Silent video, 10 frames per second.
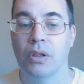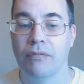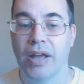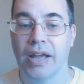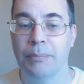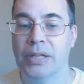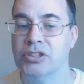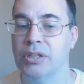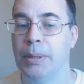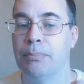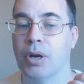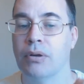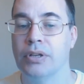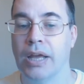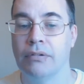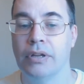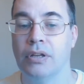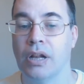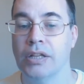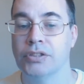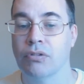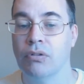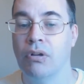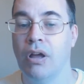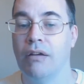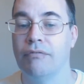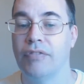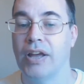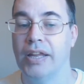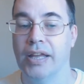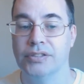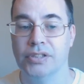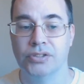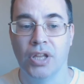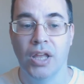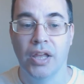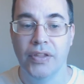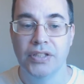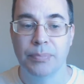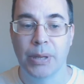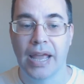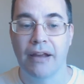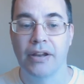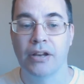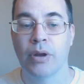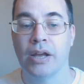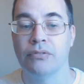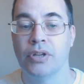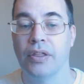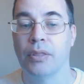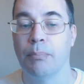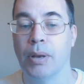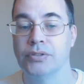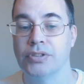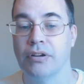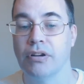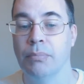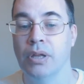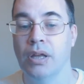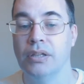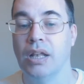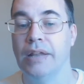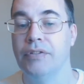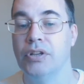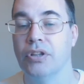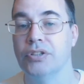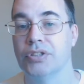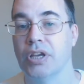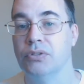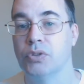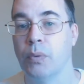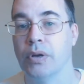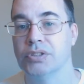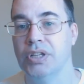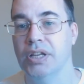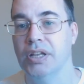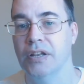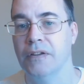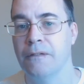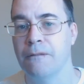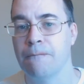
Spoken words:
Well, fat can actually be broken down into glycerol and fatty acids. These can be carried around in blood serum, delivered to the cells where it's needed.